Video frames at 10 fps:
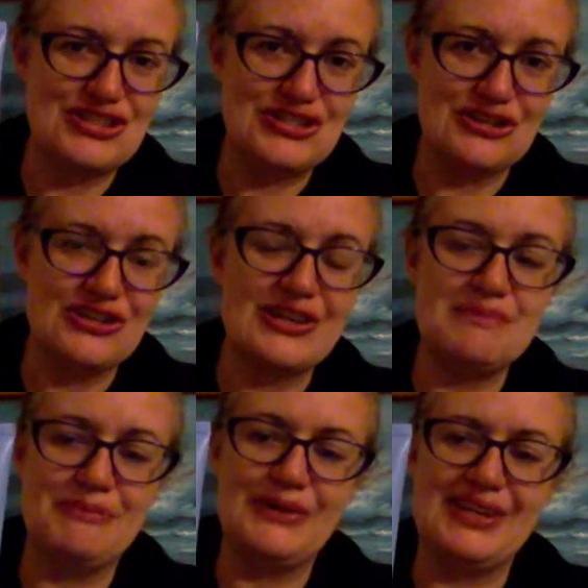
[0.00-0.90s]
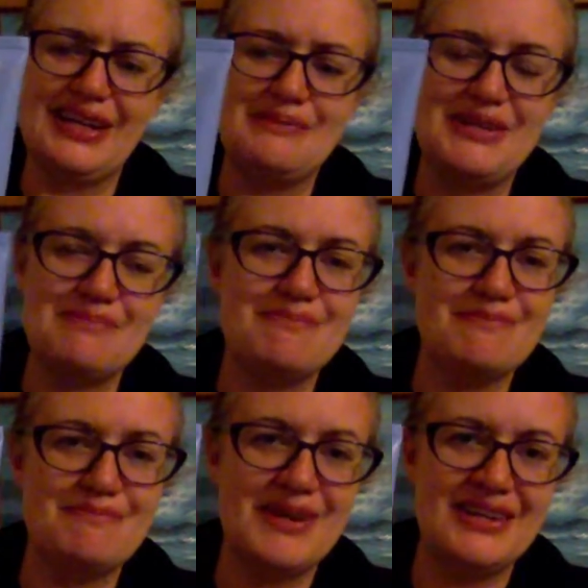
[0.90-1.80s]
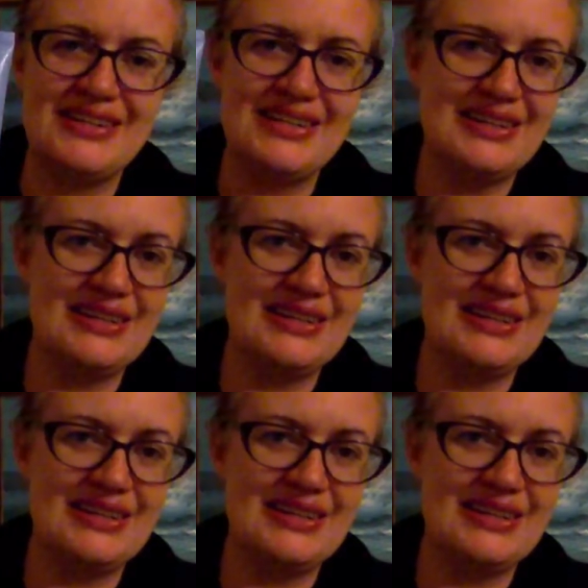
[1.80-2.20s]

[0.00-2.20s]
dirt, but I mean, mud